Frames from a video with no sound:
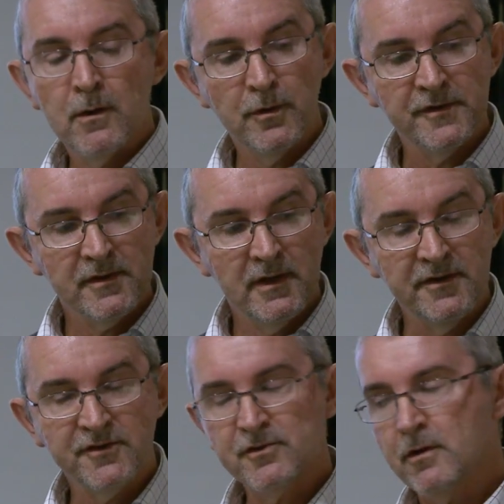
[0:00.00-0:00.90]
Whereas
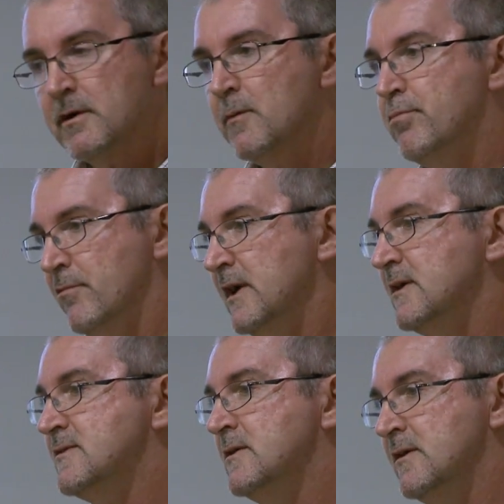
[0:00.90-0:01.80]
historic
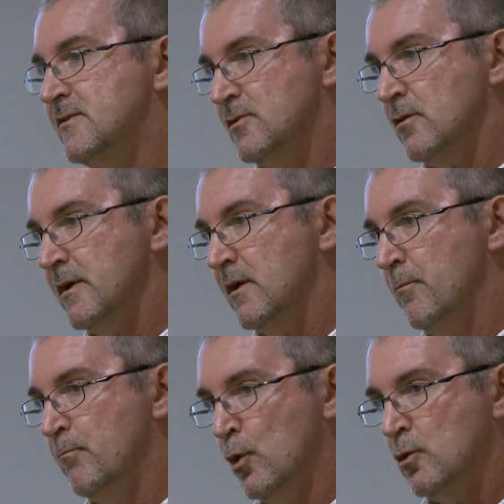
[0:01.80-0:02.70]
bricks and historic
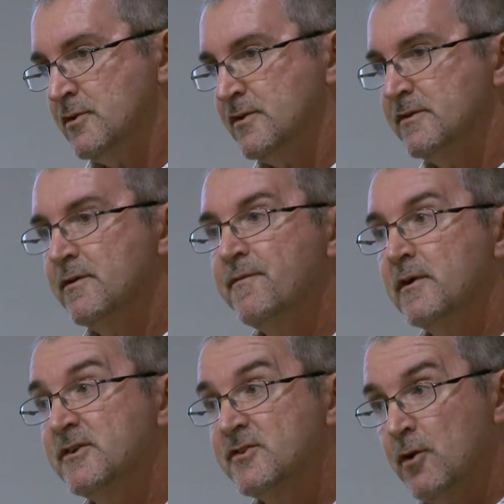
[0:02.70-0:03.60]
mortars are
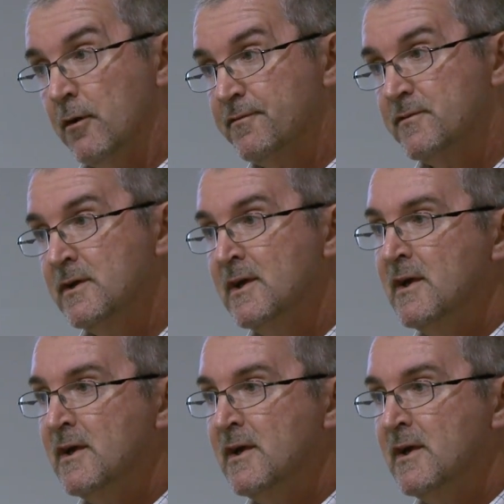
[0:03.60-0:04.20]
very soft.